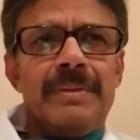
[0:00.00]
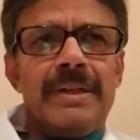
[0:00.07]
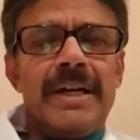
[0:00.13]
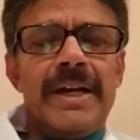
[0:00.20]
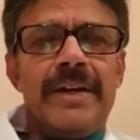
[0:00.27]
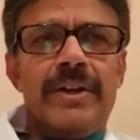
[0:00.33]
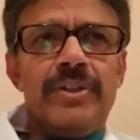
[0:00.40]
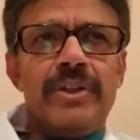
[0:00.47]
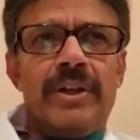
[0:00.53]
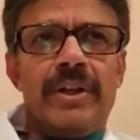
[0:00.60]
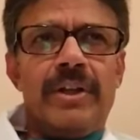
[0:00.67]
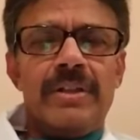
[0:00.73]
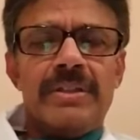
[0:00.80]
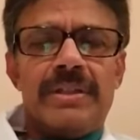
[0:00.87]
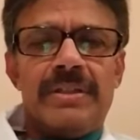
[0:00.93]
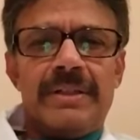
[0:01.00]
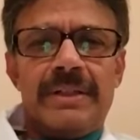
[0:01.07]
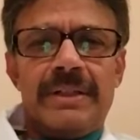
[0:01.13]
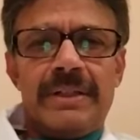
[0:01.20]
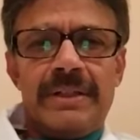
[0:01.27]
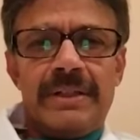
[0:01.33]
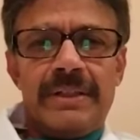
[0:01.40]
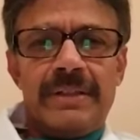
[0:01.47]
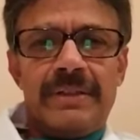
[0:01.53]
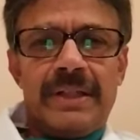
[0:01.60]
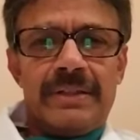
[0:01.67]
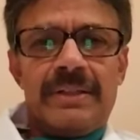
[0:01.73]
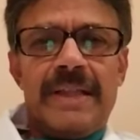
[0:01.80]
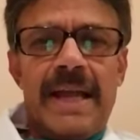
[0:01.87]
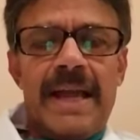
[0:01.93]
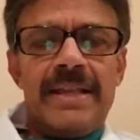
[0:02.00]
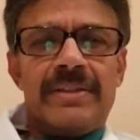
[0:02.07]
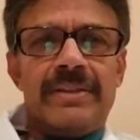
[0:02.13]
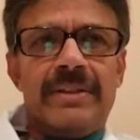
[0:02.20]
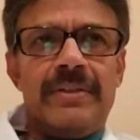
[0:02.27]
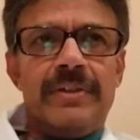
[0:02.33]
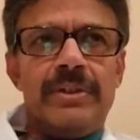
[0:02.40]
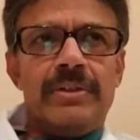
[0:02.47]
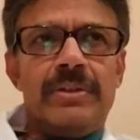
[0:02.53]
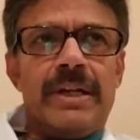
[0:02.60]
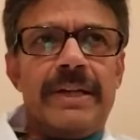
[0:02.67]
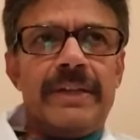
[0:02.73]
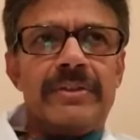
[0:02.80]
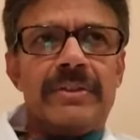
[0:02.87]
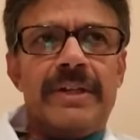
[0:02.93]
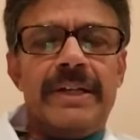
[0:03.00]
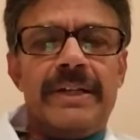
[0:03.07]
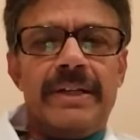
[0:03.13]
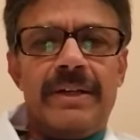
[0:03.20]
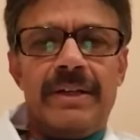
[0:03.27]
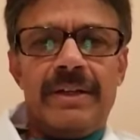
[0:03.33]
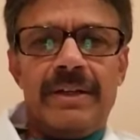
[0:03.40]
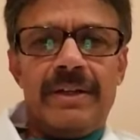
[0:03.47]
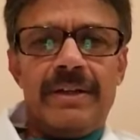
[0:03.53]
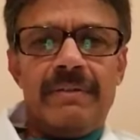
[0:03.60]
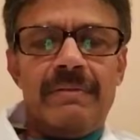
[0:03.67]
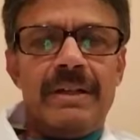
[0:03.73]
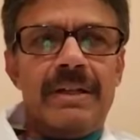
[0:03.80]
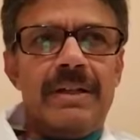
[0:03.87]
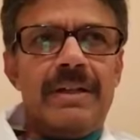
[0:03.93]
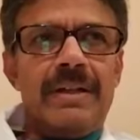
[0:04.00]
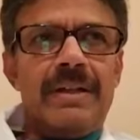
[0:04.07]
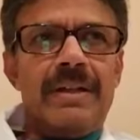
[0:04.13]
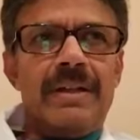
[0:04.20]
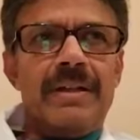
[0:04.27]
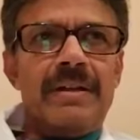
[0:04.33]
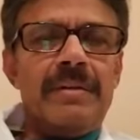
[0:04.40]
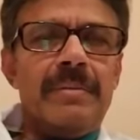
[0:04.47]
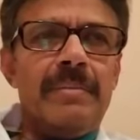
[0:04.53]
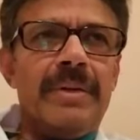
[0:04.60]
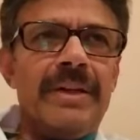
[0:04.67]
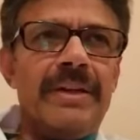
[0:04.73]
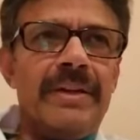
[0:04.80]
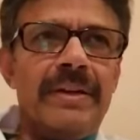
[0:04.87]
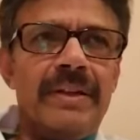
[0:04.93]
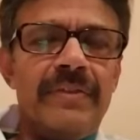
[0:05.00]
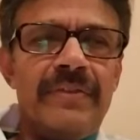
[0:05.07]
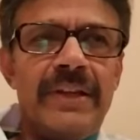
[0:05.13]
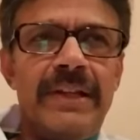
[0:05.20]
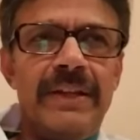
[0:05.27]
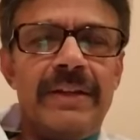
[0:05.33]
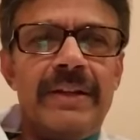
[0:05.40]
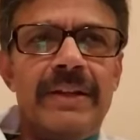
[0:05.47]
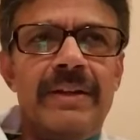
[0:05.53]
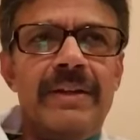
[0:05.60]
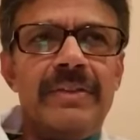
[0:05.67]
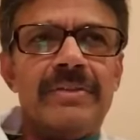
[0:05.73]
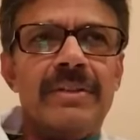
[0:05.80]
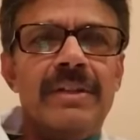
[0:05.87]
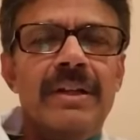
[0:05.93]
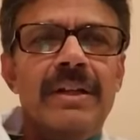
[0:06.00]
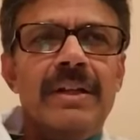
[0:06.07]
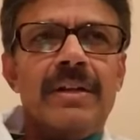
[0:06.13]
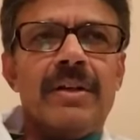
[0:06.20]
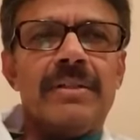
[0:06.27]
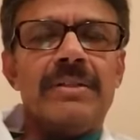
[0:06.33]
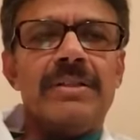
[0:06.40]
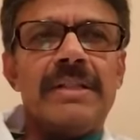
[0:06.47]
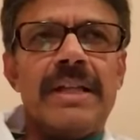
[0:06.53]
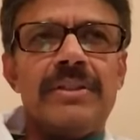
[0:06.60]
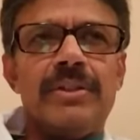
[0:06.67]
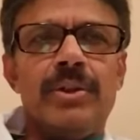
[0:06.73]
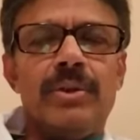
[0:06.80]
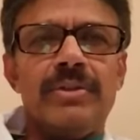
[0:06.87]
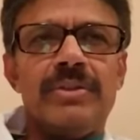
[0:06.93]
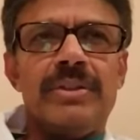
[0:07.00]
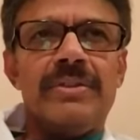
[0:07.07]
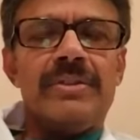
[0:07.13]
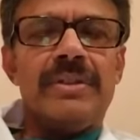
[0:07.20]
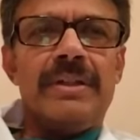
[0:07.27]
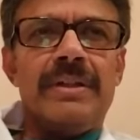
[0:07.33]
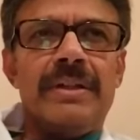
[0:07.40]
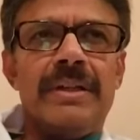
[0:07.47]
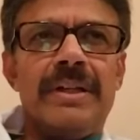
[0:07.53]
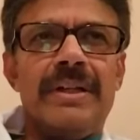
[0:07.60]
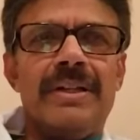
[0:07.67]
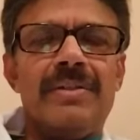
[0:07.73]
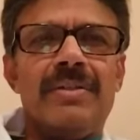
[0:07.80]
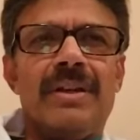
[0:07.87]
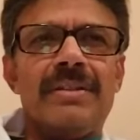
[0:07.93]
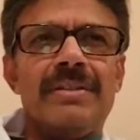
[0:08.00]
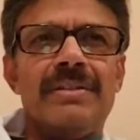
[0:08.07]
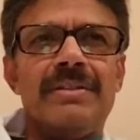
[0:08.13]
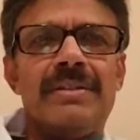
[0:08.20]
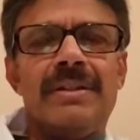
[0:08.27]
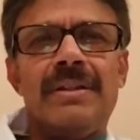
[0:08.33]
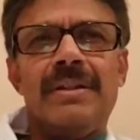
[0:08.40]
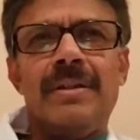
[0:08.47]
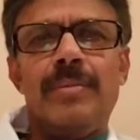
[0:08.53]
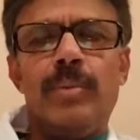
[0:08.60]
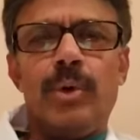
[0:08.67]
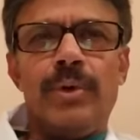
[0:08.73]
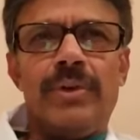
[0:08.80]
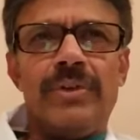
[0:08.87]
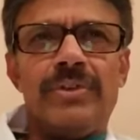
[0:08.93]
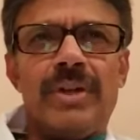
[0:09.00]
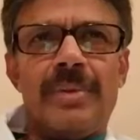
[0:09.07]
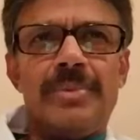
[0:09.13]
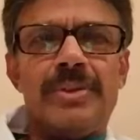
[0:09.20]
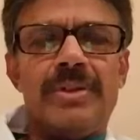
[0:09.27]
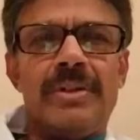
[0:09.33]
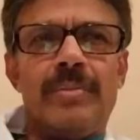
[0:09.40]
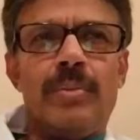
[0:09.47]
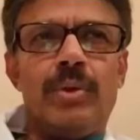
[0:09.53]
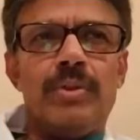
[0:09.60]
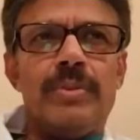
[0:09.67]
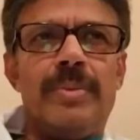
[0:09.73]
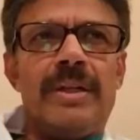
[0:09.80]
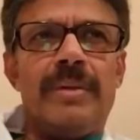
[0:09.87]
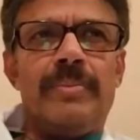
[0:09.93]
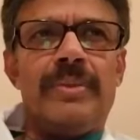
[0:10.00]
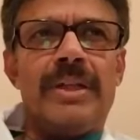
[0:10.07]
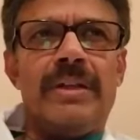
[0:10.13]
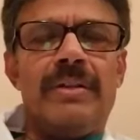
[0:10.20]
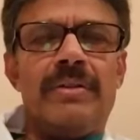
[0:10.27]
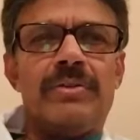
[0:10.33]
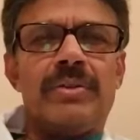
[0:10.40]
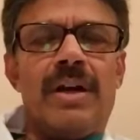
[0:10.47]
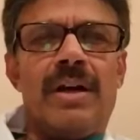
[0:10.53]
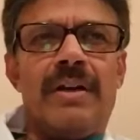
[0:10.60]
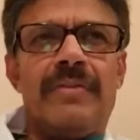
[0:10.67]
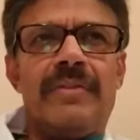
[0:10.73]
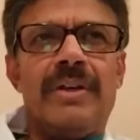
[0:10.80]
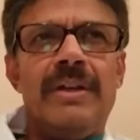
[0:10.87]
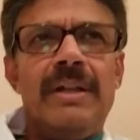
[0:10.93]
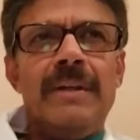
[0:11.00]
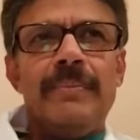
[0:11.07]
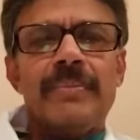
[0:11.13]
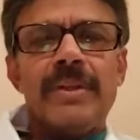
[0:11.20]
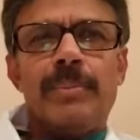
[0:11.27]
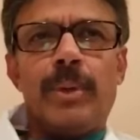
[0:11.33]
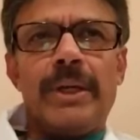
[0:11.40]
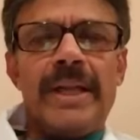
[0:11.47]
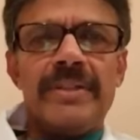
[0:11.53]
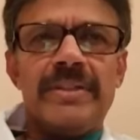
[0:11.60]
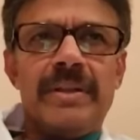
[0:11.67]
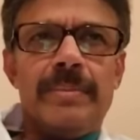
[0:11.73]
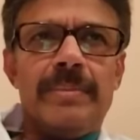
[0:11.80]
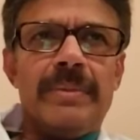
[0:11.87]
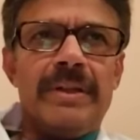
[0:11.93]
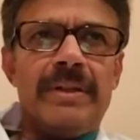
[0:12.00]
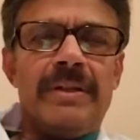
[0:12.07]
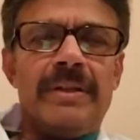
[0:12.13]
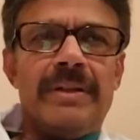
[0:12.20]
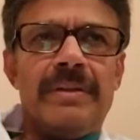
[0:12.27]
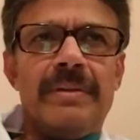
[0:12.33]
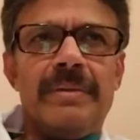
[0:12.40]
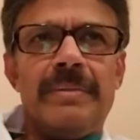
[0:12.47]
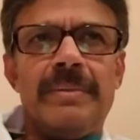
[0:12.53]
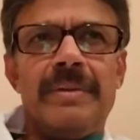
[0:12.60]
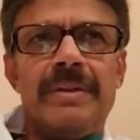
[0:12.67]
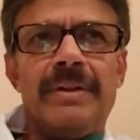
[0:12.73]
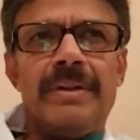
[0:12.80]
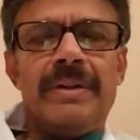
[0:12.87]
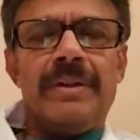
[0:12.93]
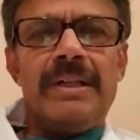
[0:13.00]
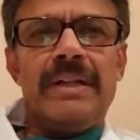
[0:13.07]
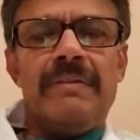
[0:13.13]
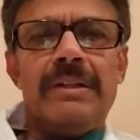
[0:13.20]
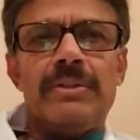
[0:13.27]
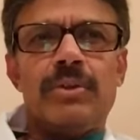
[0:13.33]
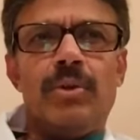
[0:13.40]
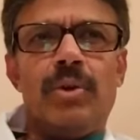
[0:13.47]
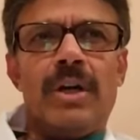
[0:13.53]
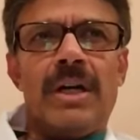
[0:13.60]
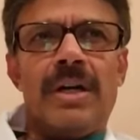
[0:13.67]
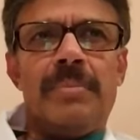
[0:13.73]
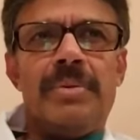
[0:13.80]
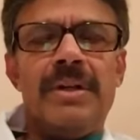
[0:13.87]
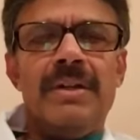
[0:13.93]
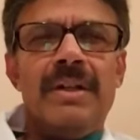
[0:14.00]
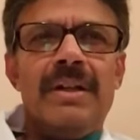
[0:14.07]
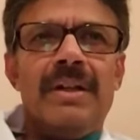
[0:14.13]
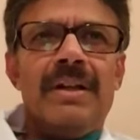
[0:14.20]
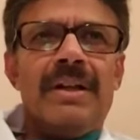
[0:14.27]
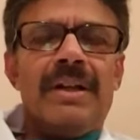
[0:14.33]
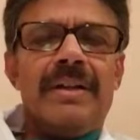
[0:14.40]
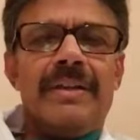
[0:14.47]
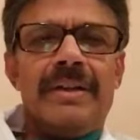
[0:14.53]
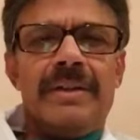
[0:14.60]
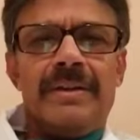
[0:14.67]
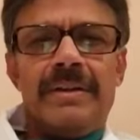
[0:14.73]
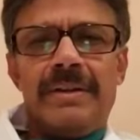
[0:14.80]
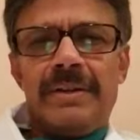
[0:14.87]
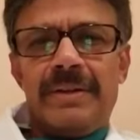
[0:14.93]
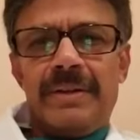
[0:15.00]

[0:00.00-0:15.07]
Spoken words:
hydrogen ions, that's the acid which is not excreted well by failing kidneys, causes acidosis, and it causes bone resorption. Bones become thin, soft, potassium levels go up, and then